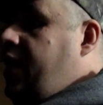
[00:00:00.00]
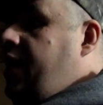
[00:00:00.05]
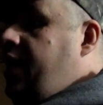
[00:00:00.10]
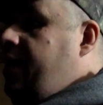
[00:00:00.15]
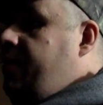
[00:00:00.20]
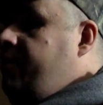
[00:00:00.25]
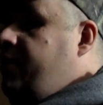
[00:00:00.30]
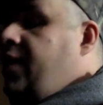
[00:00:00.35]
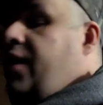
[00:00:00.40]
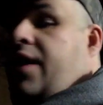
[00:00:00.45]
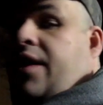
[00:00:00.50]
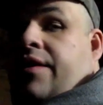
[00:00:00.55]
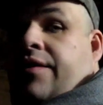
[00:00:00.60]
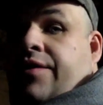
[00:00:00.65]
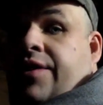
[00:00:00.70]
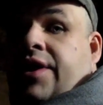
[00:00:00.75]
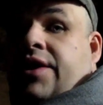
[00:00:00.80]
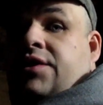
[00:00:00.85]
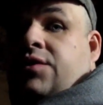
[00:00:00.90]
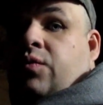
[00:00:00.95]
time,
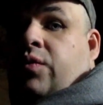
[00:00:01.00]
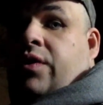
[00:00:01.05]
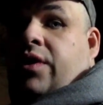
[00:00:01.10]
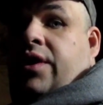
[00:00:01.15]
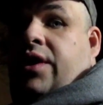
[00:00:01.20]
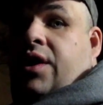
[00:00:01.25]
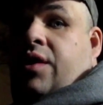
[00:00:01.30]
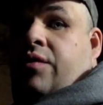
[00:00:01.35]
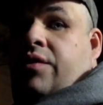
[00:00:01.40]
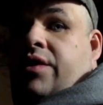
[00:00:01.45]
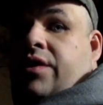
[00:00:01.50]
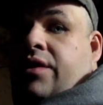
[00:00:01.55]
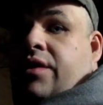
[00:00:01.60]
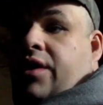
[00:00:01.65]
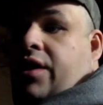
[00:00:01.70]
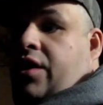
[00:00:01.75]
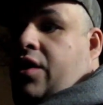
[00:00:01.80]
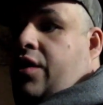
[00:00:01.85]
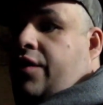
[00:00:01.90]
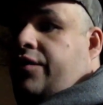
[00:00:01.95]
things work out
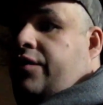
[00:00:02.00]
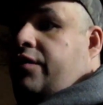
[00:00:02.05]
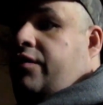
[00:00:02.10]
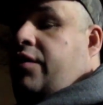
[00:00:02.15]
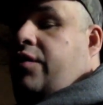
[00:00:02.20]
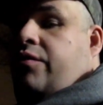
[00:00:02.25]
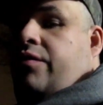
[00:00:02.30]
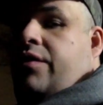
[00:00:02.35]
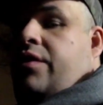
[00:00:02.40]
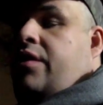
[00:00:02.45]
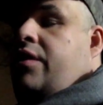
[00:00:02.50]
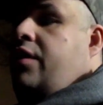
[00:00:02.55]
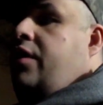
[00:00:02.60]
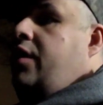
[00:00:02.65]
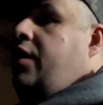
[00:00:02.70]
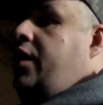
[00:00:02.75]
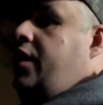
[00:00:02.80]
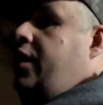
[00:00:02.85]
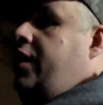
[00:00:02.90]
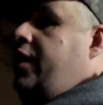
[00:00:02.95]
on their own
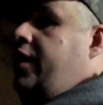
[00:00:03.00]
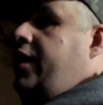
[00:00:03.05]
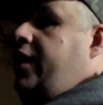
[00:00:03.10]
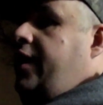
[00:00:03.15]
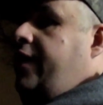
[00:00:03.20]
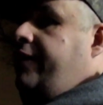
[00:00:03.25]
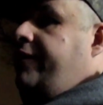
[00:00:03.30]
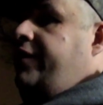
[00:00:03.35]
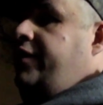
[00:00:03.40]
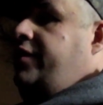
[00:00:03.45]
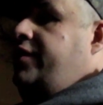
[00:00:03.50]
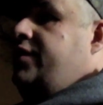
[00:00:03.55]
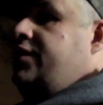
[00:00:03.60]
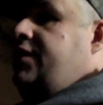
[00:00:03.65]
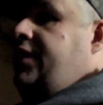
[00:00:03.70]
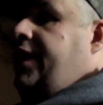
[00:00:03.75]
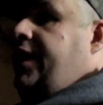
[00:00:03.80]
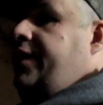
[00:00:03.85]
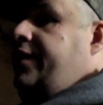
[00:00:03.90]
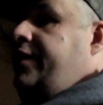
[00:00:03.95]
if you
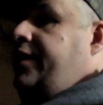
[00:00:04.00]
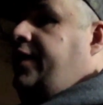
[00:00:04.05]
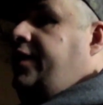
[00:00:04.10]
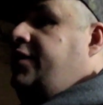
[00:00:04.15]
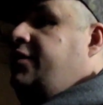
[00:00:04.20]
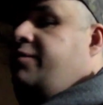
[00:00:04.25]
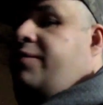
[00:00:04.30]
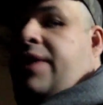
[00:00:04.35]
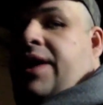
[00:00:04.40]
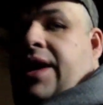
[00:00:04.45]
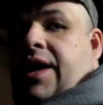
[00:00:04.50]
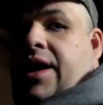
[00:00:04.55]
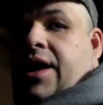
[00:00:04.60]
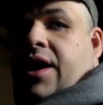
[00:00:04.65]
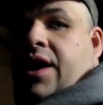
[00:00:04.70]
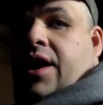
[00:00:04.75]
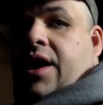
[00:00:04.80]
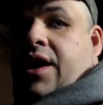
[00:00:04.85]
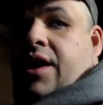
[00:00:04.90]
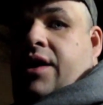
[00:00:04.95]
just let things
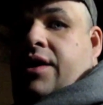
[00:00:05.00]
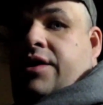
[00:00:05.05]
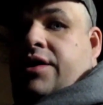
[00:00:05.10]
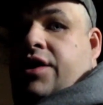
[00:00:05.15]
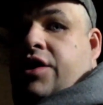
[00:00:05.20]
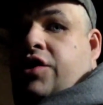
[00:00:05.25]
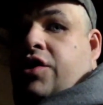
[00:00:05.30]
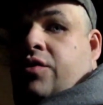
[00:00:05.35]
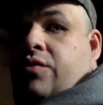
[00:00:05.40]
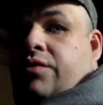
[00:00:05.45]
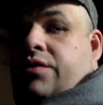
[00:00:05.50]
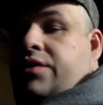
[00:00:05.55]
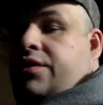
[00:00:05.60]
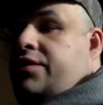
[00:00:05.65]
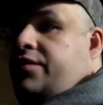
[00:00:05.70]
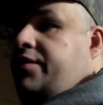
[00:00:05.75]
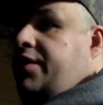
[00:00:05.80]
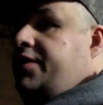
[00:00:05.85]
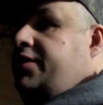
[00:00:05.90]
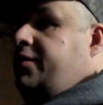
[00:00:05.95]
be and
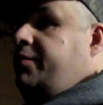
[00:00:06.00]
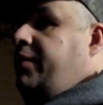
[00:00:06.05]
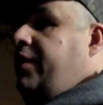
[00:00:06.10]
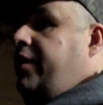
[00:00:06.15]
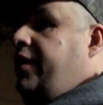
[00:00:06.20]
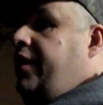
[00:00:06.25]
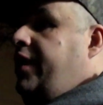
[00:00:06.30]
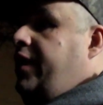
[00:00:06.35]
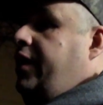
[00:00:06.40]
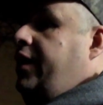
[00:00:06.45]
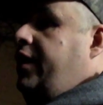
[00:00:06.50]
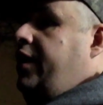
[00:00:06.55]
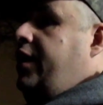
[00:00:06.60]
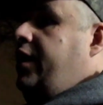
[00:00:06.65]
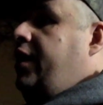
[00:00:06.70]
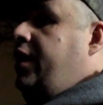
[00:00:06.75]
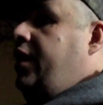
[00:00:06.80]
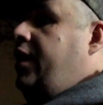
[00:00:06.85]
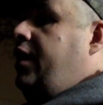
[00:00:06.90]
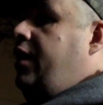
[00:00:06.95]
don't stress about it.
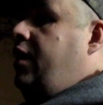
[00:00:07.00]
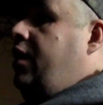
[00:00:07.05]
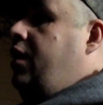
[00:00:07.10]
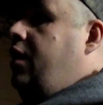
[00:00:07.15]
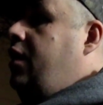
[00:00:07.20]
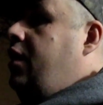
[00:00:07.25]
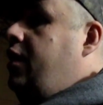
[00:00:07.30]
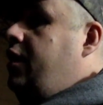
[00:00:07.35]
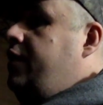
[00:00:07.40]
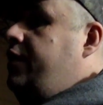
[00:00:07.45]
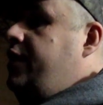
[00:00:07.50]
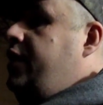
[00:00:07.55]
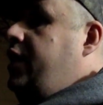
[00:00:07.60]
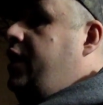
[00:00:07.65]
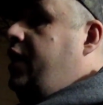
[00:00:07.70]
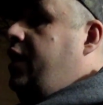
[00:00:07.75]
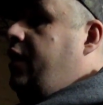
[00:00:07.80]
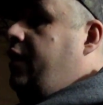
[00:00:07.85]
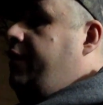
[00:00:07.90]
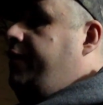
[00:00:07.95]

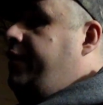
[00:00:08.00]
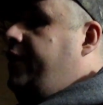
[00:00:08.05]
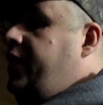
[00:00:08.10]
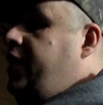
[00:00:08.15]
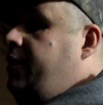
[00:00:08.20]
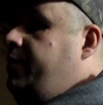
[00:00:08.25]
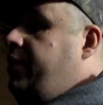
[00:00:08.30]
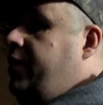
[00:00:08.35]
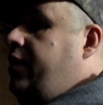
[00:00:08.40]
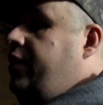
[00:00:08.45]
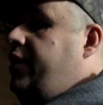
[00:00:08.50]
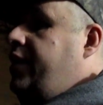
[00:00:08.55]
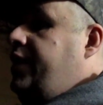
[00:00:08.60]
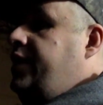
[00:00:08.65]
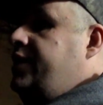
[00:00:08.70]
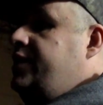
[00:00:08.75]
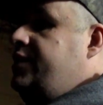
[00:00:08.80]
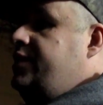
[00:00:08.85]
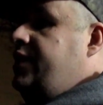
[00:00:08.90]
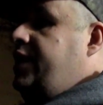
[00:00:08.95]
The funny
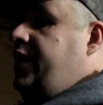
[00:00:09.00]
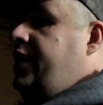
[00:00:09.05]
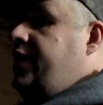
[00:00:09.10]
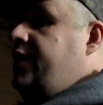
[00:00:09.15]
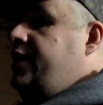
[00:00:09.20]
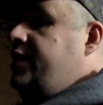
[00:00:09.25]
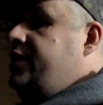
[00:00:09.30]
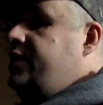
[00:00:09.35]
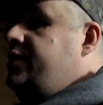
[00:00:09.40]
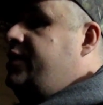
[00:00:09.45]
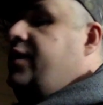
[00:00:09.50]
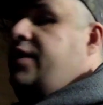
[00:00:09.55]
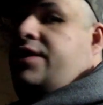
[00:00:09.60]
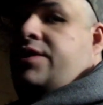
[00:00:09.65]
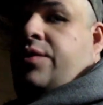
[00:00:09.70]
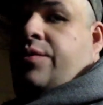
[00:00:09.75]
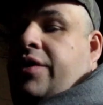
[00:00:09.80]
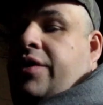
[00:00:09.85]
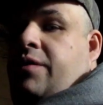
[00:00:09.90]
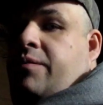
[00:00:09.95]
part is, is
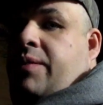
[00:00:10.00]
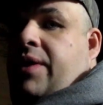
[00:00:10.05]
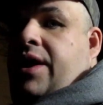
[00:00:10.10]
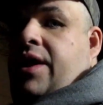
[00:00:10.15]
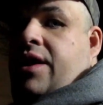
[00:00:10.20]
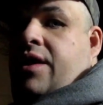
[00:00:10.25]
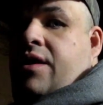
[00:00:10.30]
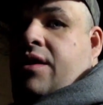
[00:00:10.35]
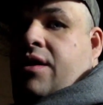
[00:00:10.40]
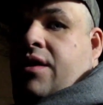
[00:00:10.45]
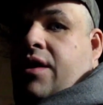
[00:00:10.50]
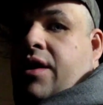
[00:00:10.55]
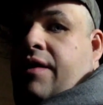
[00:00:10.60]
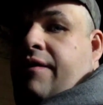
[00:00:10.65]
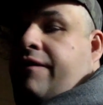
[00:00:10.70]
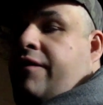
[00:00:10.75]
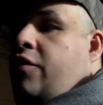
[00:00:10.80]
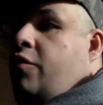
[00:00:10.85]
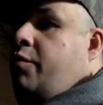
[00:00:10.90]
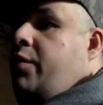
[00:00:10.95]
only been
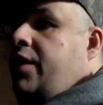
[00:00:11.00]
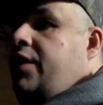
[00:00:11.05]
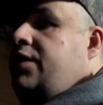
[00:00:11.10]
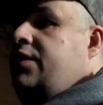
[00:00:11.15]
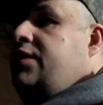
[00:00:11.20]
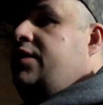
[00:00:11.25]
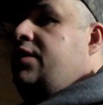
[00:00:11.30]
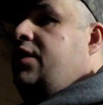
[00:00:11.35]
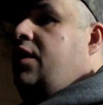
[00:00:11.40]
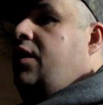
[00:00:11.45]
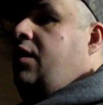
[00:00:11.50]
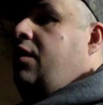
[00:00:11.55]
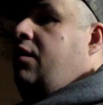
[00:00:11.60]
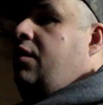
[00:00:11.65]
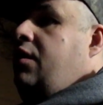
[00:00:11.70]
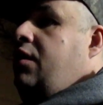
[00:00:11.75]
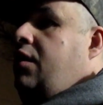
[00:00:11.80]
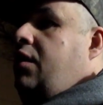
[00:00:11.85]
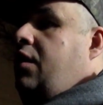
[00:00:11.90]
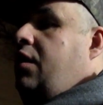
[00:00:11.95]
a few months
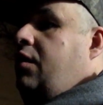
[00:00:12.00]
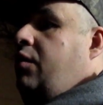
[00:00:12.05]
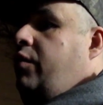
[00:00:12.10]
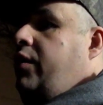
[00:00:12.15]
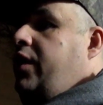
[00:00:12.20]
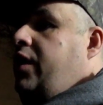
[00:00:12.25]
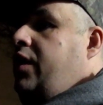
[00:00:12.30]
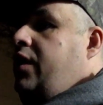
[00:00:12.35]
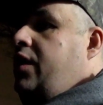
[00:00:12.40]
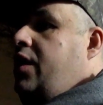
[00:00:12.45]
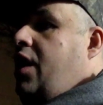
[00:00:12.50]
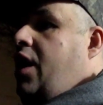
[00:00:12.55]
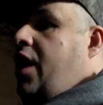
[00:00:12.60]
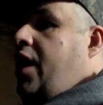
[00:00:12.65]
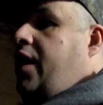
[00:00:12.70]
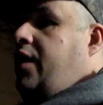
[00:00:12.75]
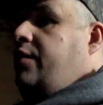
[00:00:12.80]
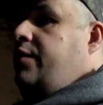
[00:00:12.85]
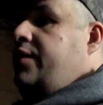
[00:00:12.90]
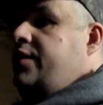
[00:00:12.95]

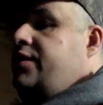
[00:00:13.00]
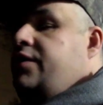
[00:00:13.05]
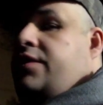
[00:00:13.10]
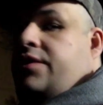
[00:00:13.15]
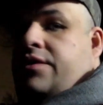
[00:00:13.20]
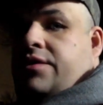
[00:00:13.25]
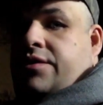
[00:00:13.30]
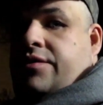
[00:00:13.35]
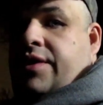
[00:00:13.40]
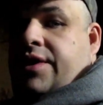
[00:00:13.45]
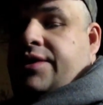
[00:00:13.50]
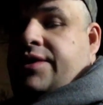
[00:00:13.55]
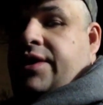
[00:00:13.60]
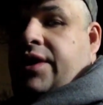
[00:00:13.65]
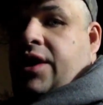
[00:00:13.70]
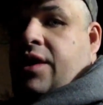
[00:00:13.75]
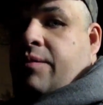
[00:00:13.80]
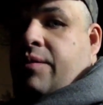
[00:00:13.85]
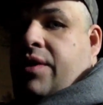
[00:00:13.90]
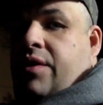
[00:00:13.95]
when I was
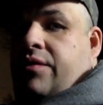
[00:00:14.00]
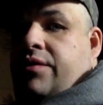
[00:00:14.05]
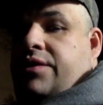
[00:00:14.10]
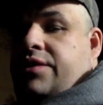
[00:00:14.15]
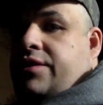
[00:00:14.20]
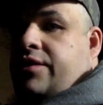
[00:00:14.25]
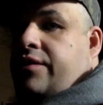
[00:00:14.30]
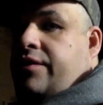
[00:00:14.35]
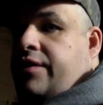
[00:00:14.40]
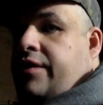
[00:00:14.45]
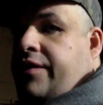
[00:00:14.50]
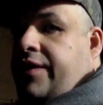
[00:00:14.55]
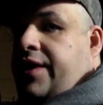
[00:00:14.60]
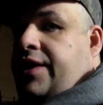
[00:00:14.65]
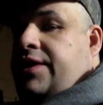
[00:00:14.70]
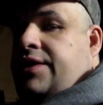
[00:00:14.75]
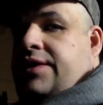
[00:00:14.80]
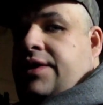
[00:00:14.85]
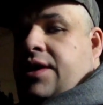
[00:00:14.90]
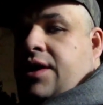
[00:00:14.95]
stressing about certain
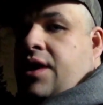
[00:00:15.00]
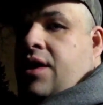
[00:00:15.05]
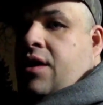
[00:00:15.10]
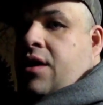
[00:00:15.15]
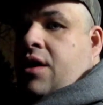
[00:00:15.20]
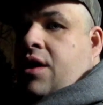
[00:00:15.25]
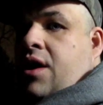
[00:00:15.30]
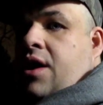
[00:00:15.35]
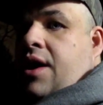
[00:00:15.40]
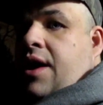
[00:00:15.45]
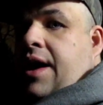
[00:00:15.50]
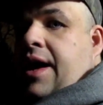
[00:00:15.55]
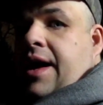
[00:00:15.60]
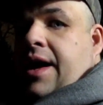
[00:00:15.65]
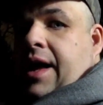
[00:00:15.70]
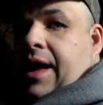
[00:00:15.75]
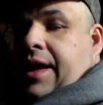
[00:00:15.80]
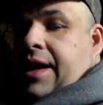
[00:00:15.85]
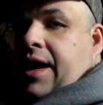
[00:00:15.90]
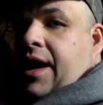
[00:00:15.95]
things
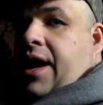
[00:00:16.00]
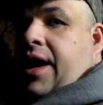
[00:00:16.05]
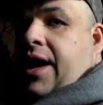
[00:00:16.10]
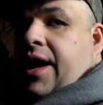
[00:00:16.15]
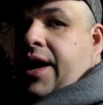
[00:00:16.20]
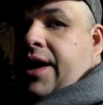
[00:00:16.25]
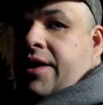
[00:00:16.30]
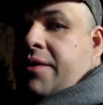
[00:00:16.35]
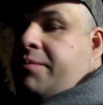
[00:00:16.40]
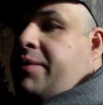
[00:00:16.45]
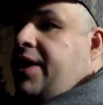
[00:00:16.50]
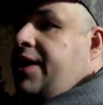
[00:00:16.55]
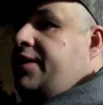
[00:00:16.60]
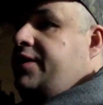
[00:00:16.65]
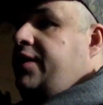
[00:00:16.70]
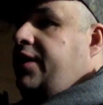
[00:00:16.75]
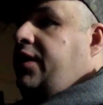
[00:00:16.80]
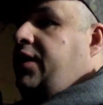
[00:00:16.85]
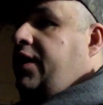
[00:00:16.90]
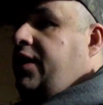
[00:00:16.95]
and I had to
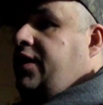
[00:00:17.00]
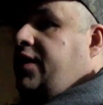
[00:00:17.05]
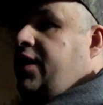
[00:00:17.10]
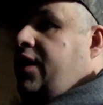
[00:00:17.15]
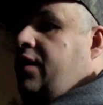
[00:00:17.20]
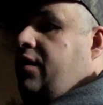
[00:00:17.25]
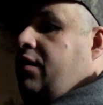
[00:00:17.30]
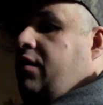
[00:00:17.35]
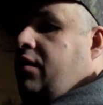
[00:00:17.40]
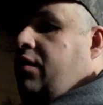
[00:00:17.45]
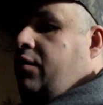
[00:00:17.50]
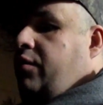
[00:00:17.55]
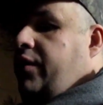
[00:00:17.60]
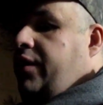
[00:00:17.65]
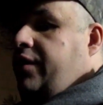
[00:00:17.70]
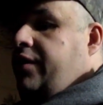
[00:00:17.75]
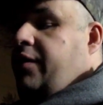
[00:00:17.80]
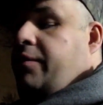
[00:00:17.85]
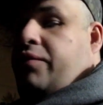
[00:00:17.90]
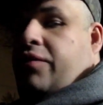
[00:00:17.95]
basically deal
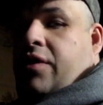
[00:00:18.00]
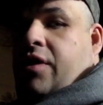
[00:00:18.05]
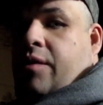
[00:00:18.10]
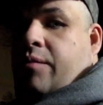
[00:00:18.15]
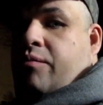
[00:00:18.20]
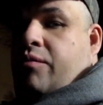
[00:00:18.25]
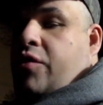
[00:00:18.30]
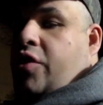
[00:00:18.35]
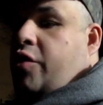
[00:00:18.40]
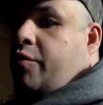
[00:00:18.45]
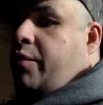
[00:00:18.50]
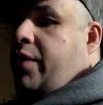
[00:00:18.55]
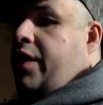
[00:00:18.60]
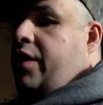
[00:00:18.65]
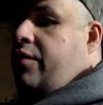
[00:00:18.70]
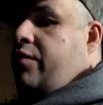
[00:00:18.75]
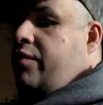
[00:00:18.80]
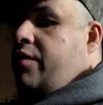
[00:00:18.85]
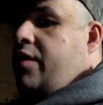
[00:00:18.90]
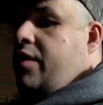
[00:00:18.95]
with the problem on
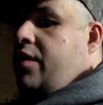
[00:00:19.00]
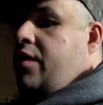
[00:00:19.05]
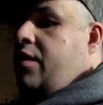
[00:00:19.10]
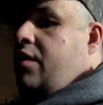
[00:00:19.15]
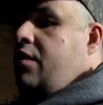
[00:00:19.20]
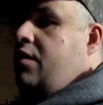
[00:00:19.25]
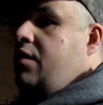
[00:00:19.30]
my own